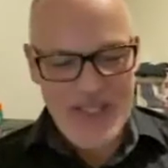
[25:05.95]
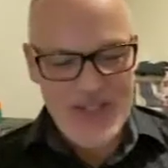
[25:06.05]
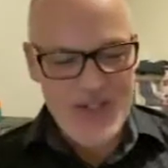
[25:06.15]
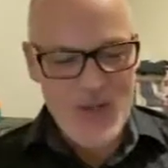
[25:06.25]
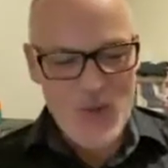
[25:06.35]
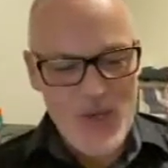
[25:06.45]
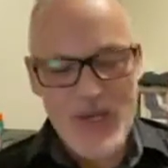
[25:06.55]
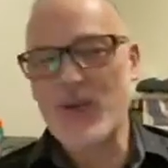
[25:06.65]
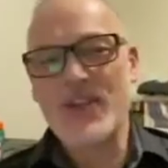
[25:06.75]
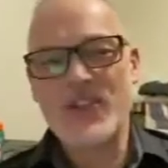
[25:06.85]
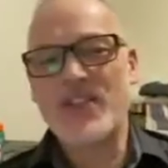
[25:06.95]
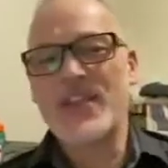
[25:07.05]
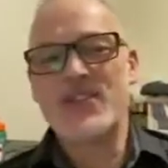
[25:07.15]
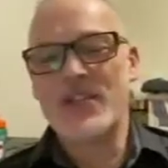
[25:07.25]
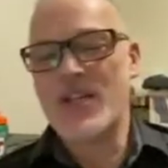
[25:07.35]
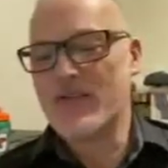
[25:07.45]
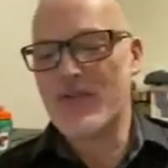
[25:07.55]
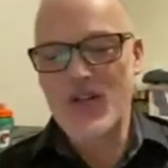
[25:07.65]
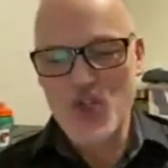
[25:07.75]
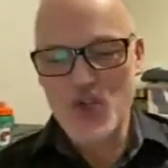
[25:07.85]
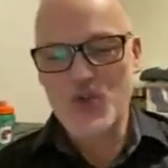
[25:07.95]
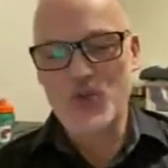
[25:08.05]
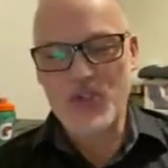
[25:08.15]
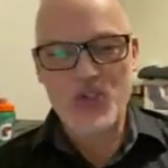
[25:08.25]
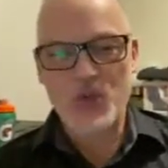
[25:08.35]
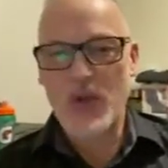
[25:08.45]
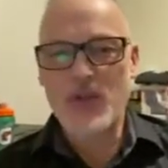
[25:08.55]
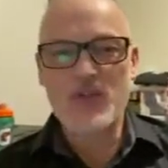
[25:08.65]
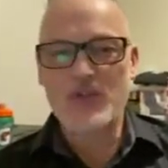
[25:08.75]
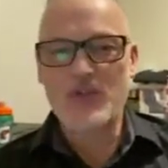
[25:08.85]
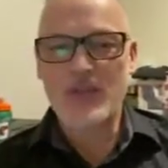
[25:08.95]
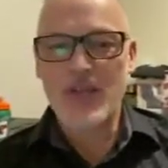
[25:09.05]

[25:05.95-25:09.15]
is that we are in a season of unusual situations.